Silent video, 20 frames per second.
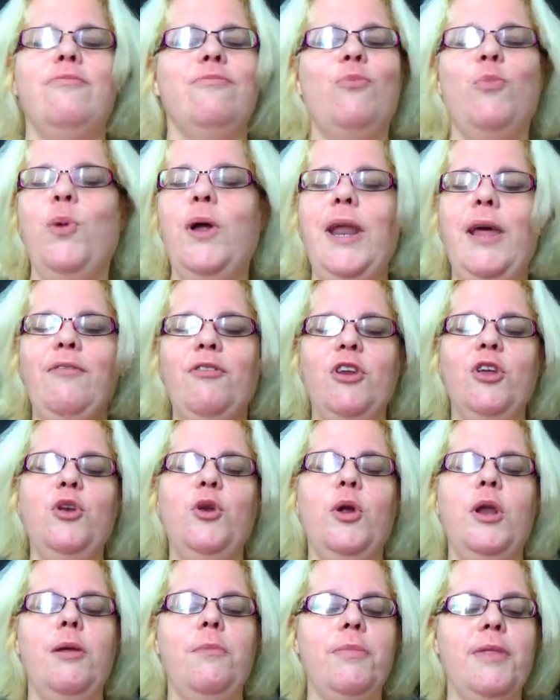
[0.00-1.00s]
whatever, you
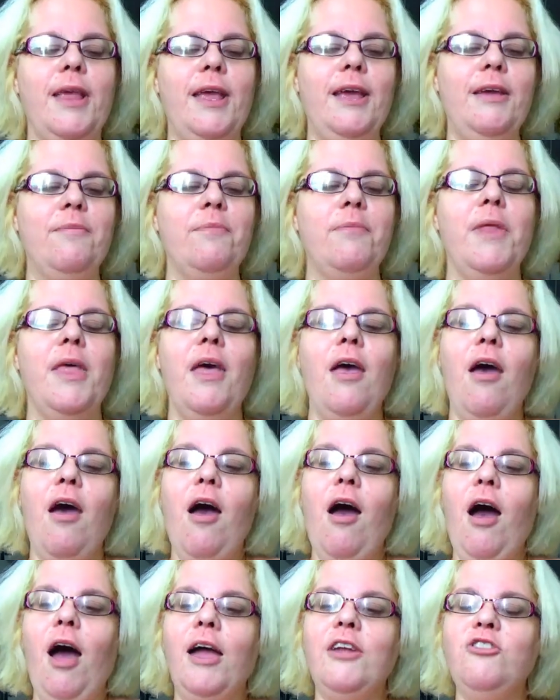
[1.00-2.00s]
know what I'm saying,
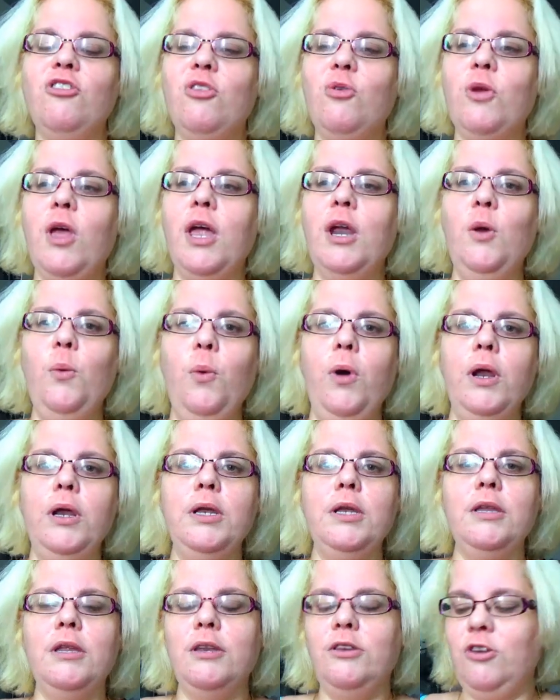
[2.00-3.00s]
I just kind of
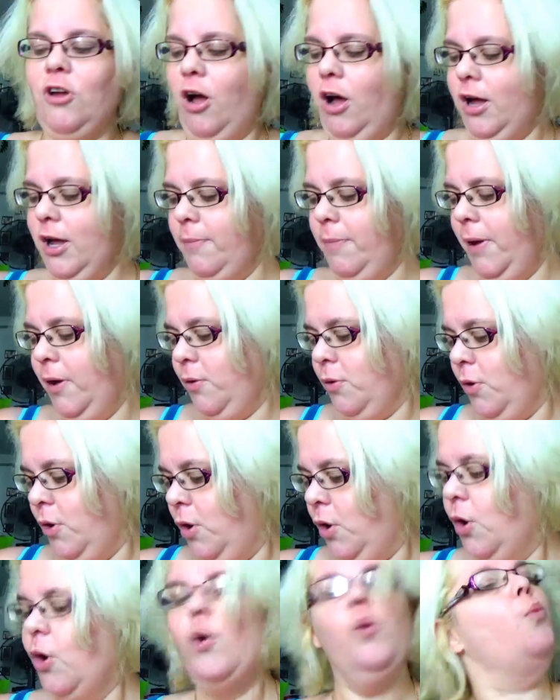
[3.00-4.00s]
wanted to talk about
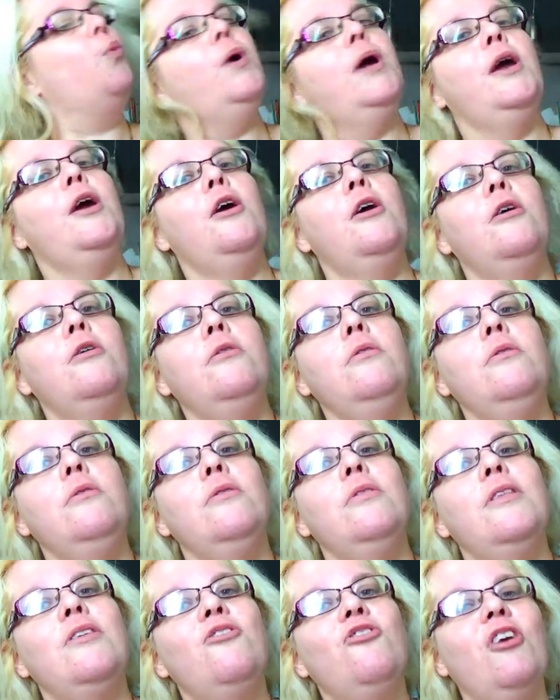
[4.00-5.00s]
where
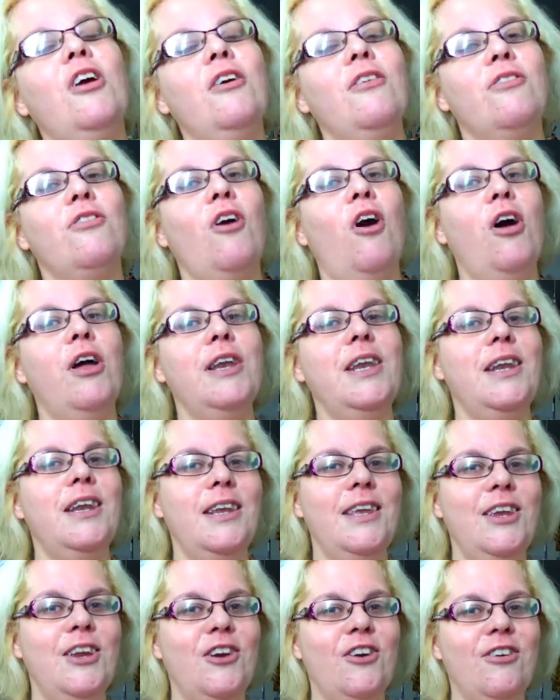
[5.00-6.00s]
this channel's gone in a
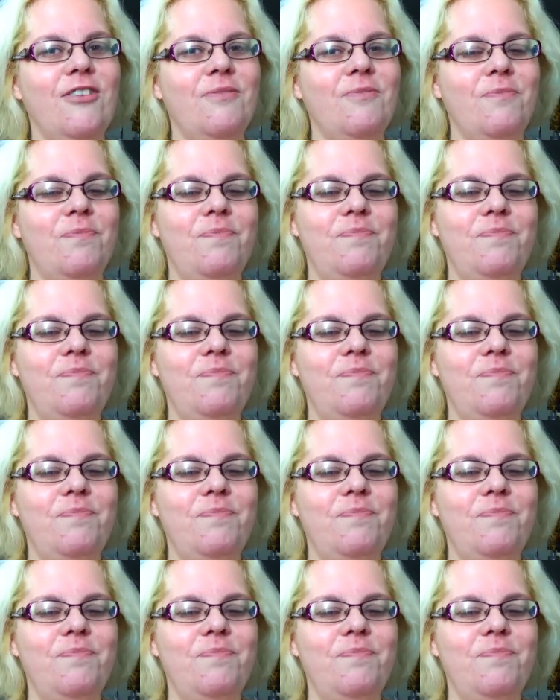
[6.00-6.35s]
year.